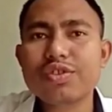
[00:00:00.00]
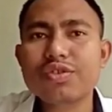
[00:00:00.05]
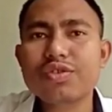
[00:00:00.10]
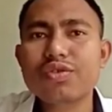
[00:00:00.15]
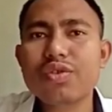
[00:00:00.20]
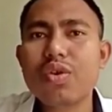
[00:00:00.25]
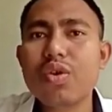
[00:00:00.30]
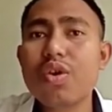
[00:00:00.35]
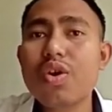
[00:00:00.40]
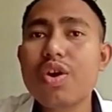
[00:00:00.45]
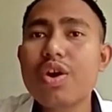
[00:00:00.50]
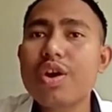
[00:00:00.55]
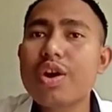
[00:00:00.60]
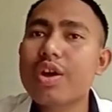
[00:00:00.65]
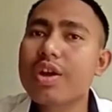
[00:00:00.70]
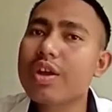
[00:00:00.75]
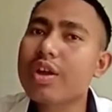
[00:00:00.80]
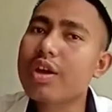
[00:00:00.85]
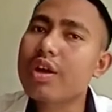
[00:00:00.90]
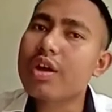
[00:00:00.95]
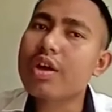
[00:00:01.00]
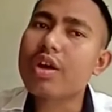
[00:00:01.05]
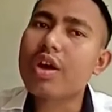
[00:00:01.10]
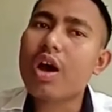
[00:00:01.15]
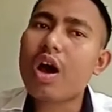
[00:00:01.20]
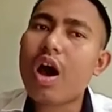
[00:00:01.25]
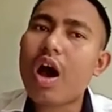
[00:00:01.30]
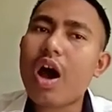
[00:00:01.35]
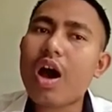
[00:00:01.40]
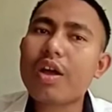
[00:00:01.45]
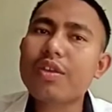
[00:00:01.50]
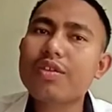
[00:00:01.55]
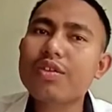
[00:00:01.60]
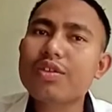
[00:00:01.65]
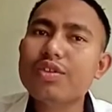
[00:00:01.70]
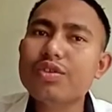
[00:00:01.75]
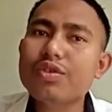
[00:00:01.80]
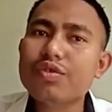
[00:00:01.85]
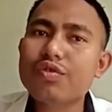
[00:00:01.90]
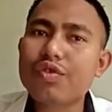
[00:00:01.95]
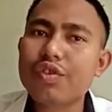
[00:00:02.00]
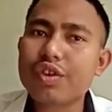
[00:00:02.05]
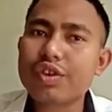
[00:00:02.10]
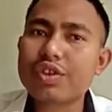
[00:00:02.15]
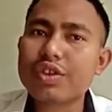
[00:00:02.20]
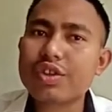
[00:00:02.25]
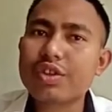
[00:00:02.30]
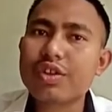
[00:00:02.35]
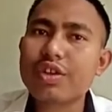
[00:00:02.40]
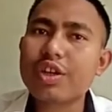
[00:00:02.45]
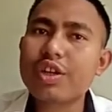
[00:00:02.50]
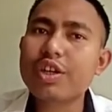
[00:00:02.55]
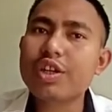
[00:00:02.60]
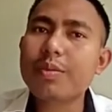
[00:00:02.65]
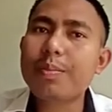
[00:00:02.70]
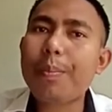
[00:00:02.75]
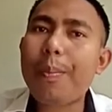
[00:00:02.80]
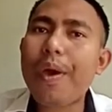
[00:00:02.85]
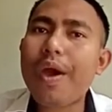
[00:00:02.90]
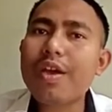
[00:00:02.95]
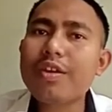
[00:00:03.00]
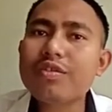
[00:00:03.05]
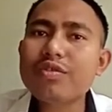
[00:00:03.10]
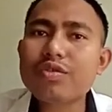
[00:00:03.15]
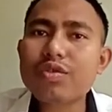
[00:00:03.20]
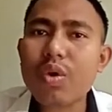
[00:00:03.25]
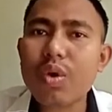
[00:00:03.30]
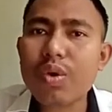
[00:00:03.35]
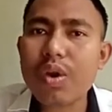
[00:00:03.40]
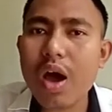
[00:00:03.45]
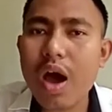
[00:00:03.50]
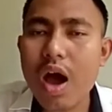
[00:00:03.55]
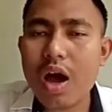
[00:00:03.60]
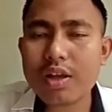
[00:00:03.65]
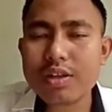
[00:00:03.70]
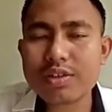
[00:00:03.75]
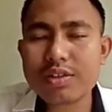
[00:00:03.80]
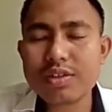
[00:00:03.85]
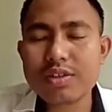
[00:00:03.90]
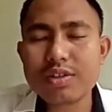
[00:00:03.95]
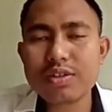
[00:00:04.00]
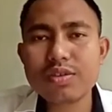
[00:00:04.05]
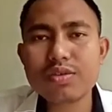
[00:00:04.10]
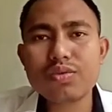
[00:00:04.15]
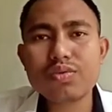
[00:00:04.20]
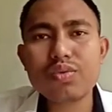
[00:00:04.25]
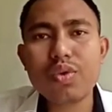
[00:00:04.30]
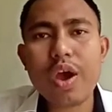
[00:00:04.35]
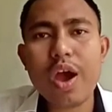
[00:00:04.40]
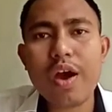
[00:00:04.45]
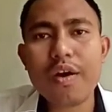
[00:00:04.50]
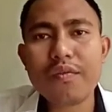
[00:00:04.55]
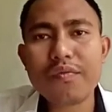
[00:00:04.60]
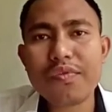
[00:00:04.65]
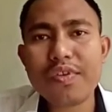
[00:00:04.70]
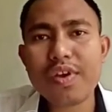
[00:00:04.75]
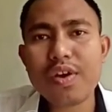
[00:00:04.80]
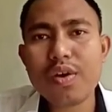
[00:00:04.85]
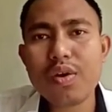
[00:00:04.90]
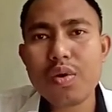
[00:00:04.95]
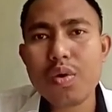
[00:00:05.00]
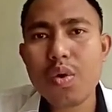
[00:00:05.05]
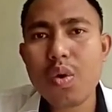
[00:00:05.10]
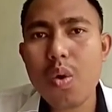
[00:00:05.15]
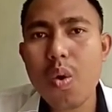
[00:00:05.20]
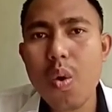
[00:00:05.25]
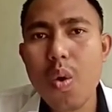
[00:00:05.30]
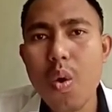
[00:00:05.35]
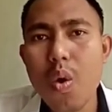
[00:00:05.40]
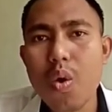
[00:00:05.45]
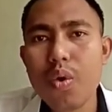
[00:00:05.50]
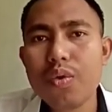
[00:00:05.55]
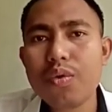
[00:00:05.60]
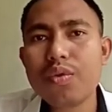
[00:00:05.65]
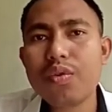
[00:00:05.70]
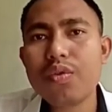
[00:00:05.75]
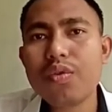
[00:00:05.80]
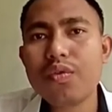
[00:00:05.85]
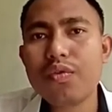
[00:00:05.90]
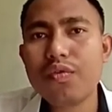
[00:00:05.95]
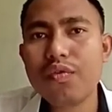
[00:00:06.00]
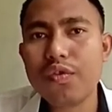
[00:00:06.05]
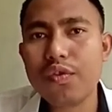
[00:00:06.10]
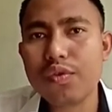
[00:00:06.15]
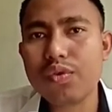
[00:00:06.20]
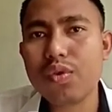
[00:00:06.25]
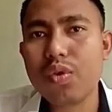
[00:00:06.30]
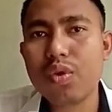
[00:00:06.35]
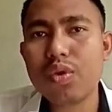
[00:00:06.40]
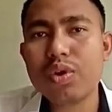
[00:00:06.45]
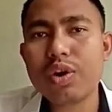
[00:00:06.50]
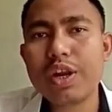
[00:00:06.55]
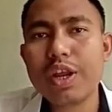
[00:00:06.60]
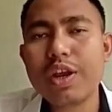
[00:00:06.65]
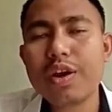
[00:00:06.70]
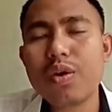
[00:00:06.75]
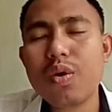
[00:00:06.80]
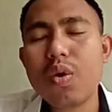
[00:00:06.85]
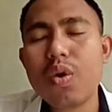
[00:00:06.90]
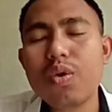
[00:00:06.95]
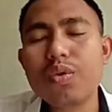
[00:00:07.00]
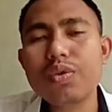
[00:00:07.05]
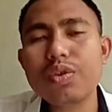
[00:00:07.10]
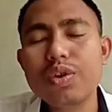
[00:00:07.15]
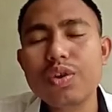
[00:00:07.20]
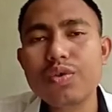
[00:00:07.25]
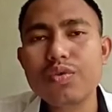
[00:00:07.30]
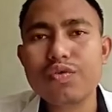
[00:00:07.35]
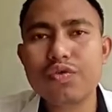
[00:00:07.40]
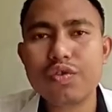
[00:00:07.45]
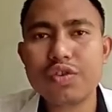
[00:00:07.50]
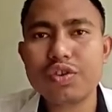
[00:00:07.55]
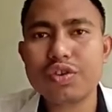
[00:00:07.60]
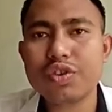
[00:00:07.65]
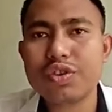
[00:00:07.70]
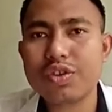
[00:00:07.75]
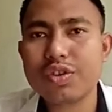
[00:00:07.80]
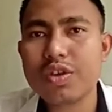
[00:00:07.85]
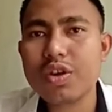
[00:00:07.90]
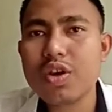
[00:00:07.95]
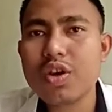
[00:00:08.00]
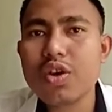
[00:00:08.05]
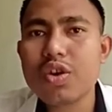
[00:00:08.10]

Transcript: So other nutrition, it depends on other to have their own food or their own nutrition.